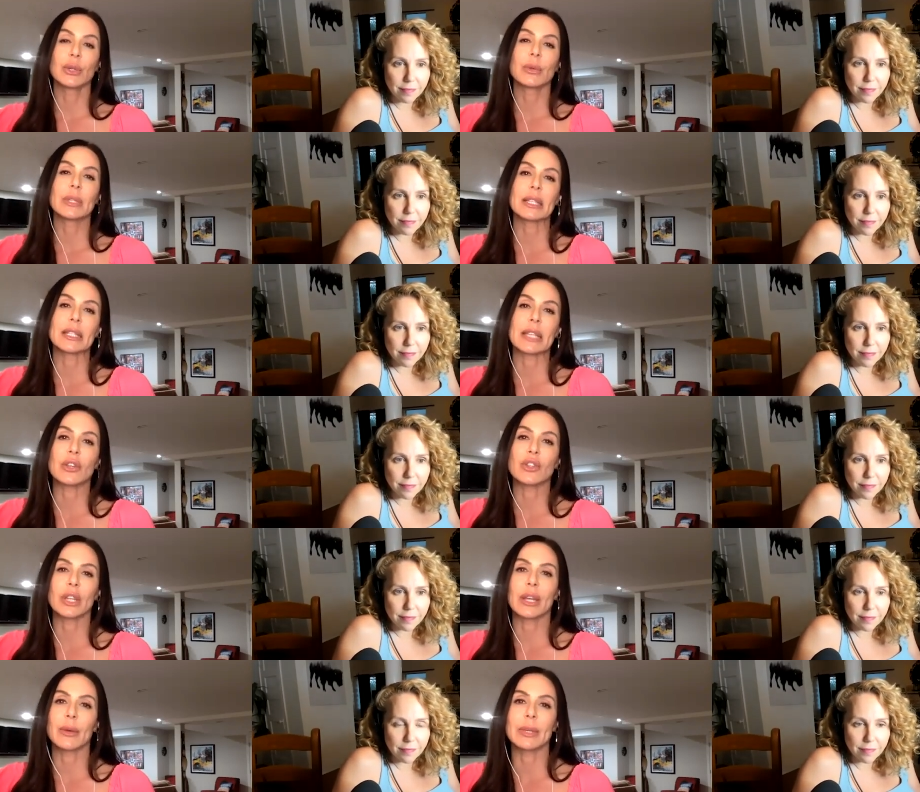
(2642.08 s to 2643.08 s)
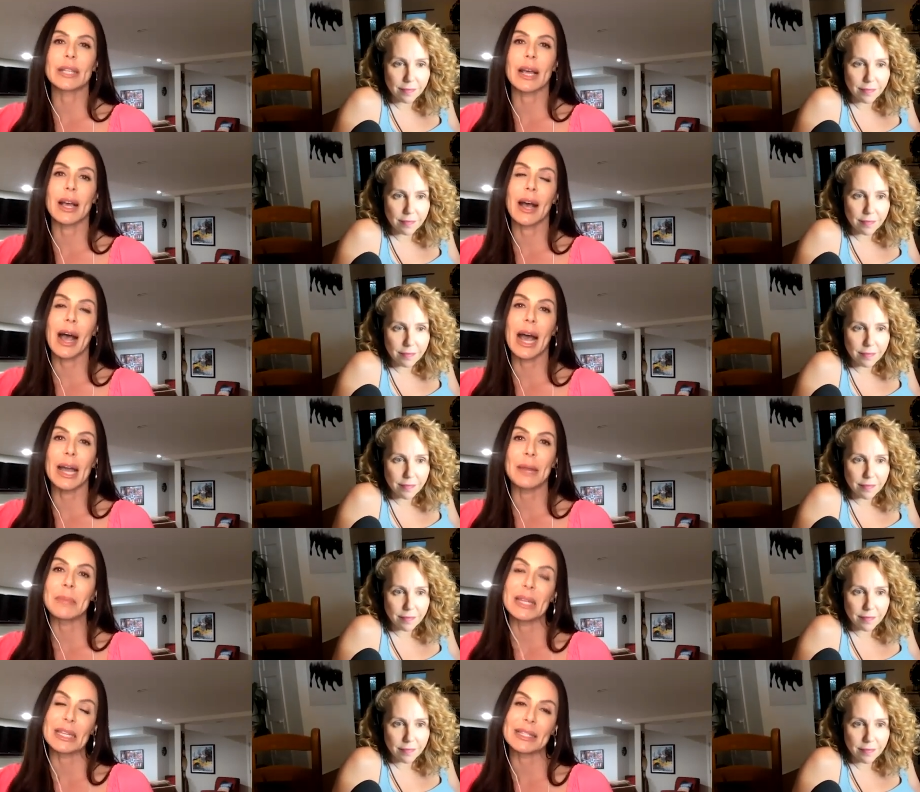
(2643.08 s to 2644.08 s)
Speaker 1: was essentially it was a hot
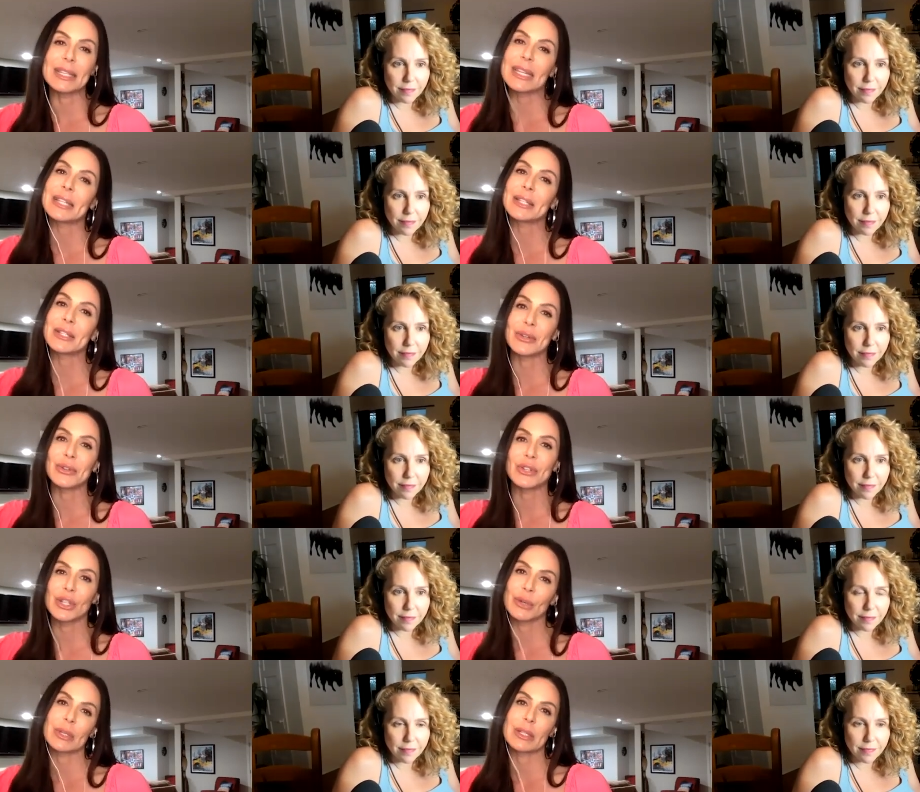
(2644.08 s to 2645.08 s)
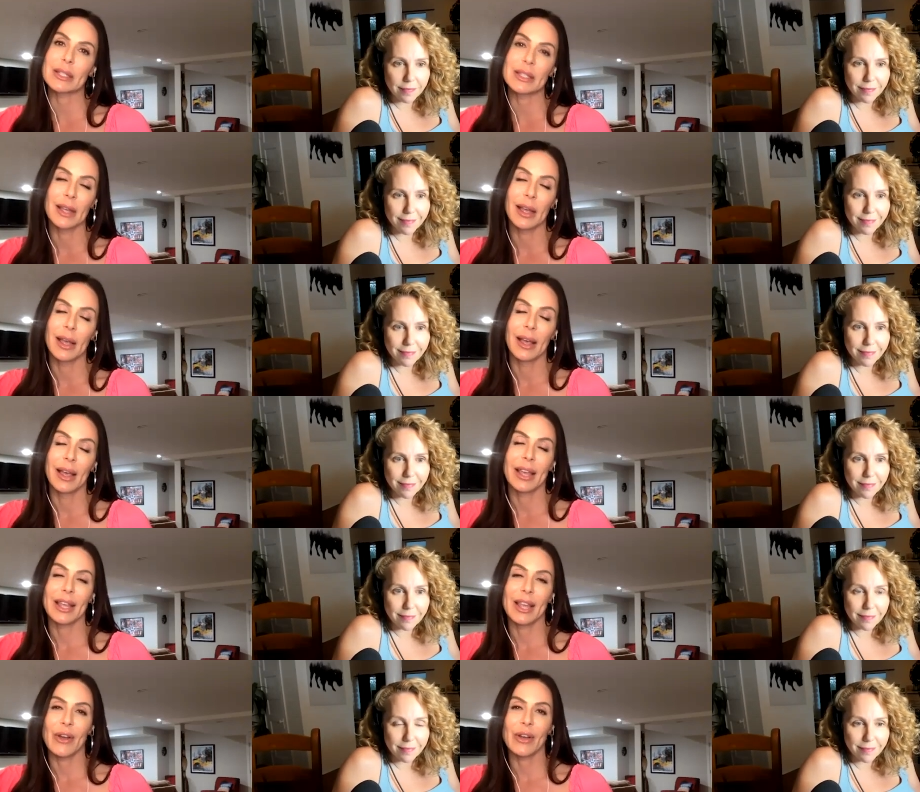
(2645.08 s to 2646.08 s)
and mean scene, so she was,
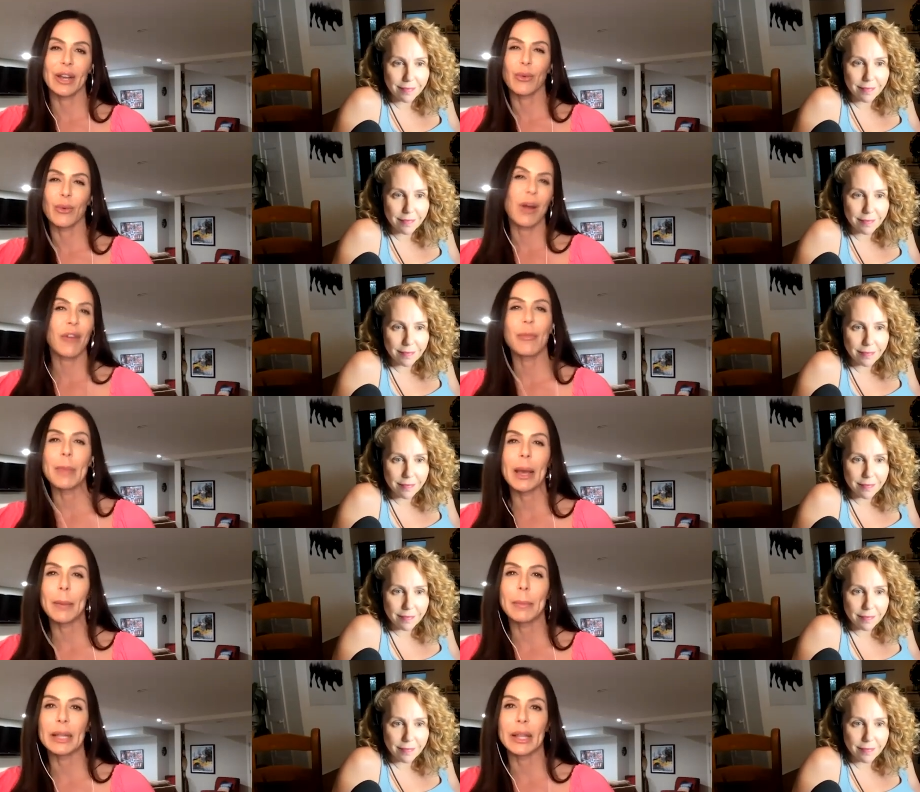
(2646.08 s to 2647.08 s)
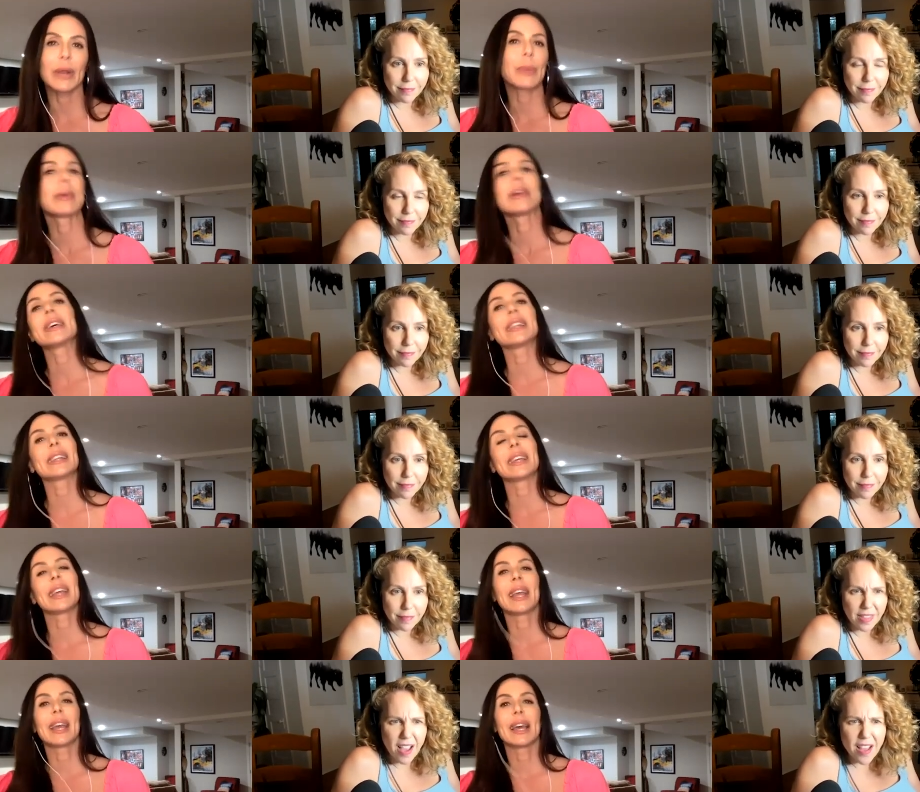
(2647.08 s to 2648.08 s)
you know, gonna rough me up a little bit.
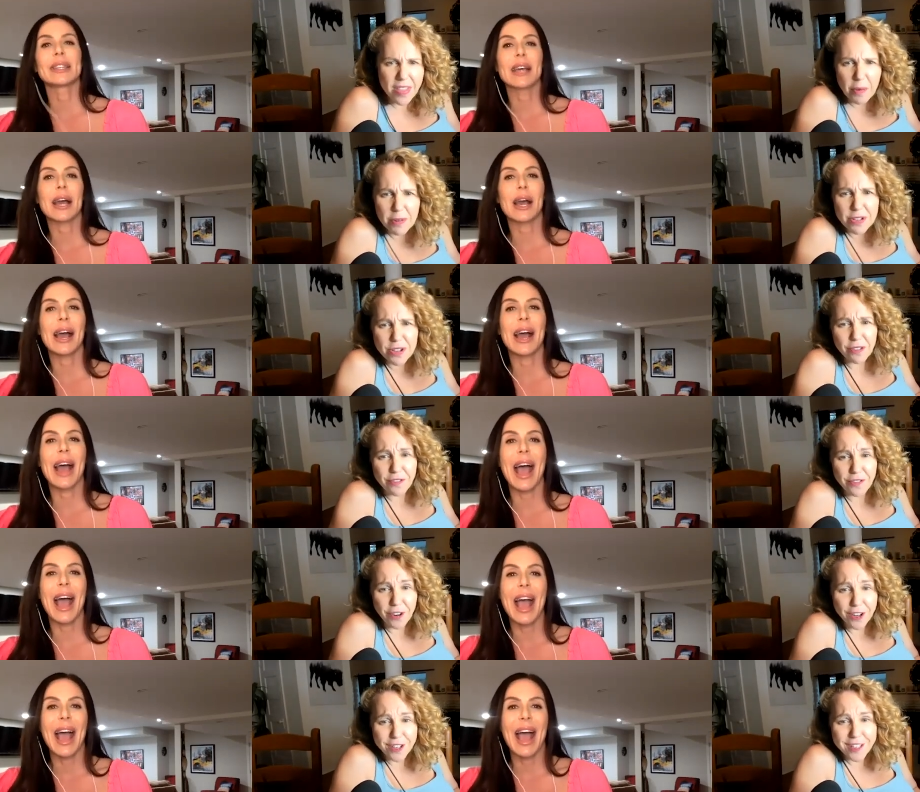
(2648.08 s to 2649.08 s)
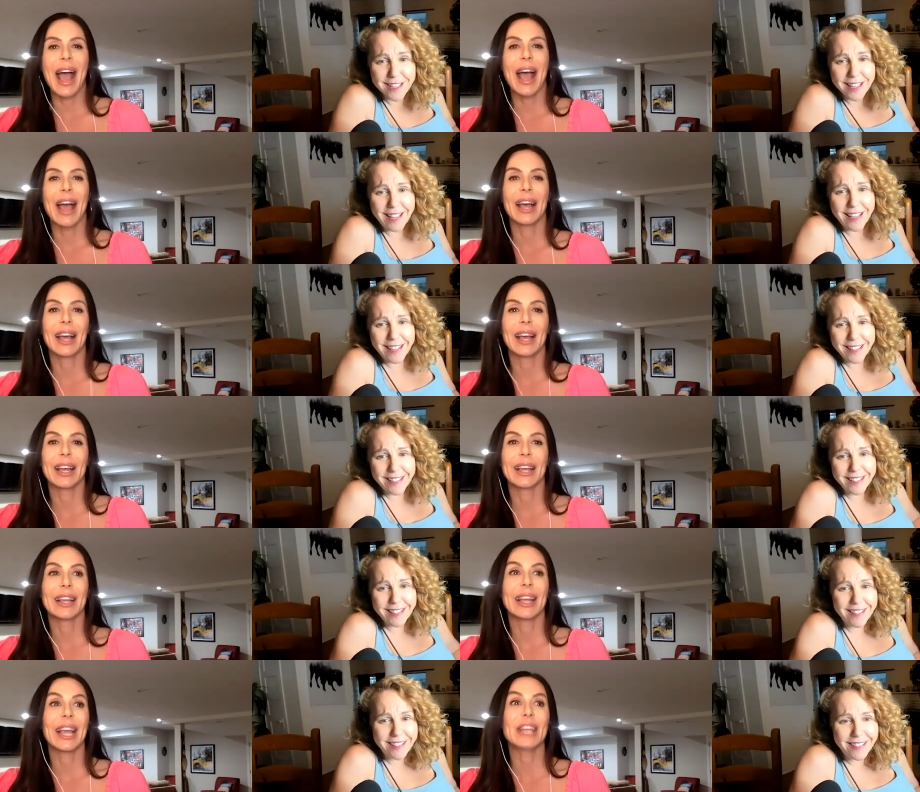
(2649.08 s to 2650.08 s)
And
Speaker 2: that was your first scene.
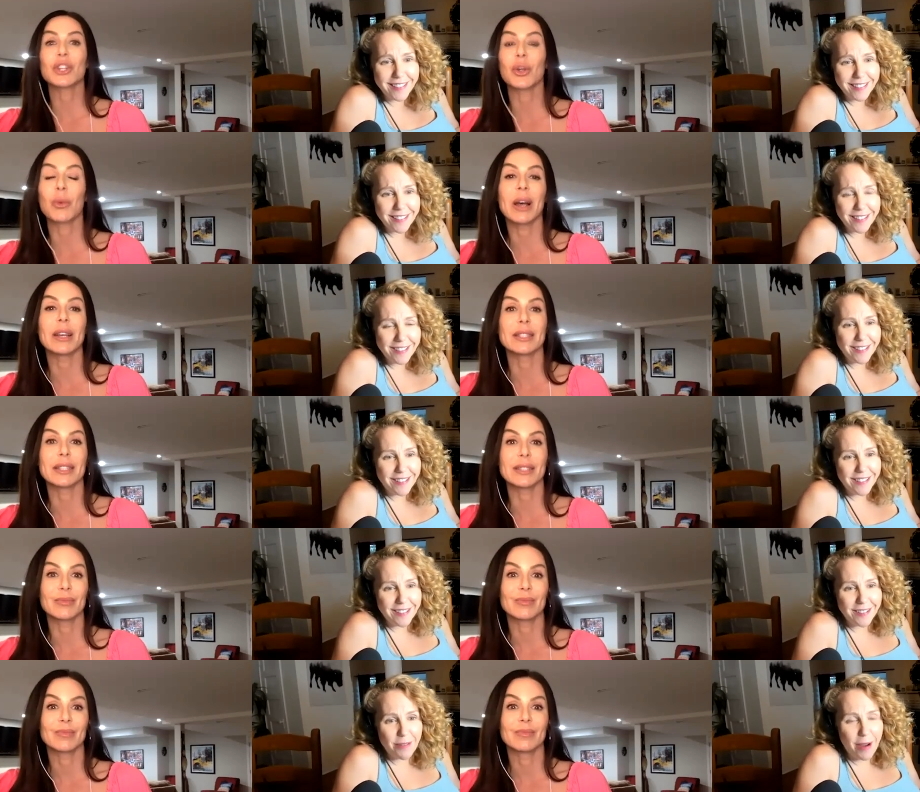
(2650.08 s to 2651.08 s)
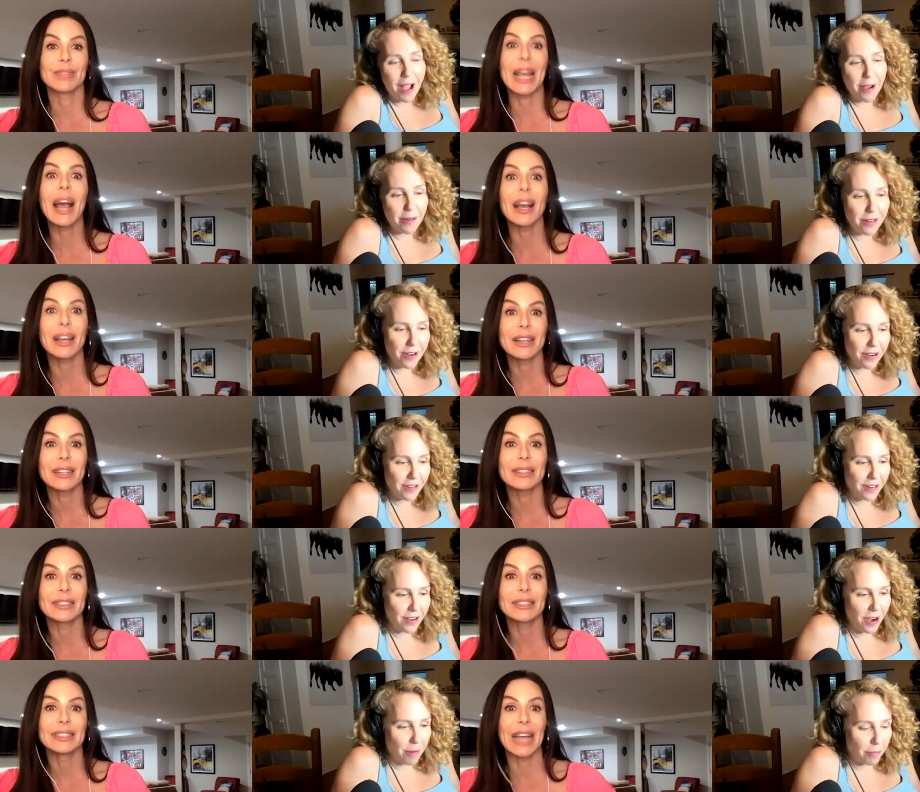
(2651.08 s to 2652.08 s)
It sure was. Wow, yeah.
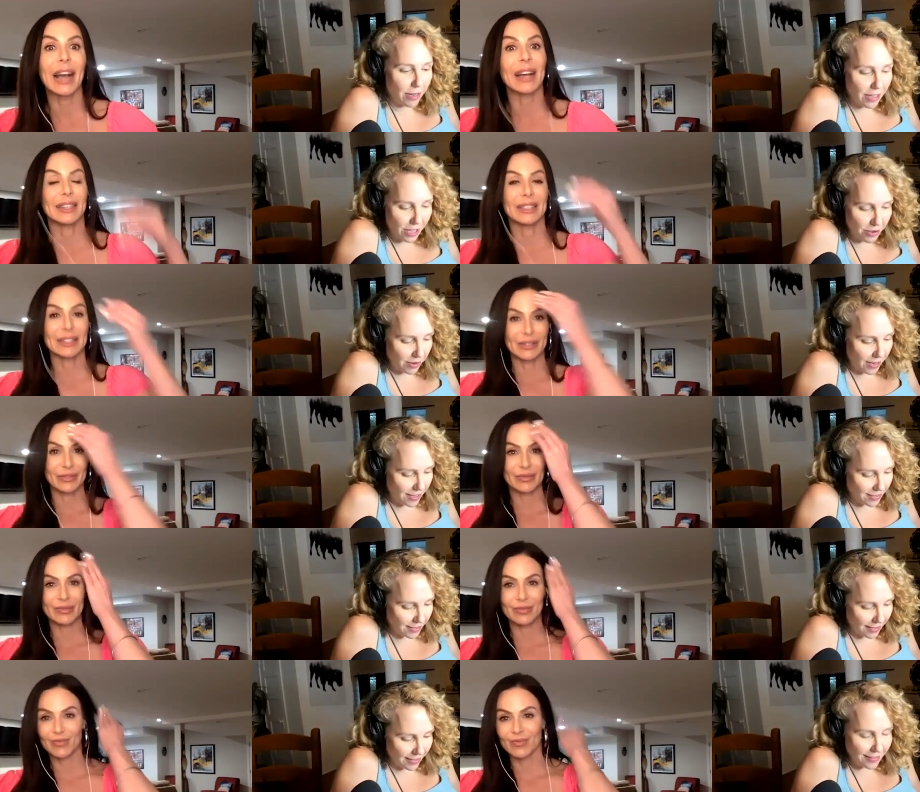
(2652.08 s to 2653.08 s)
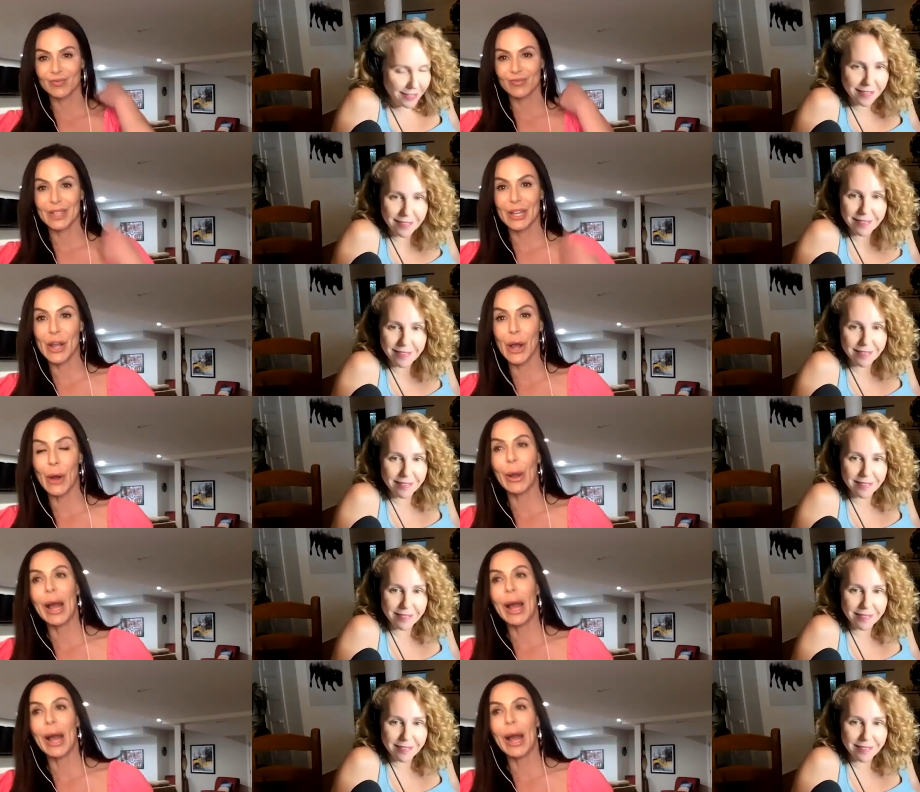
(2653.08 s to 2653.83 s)
they're not yeah. making you uneasy easy. No,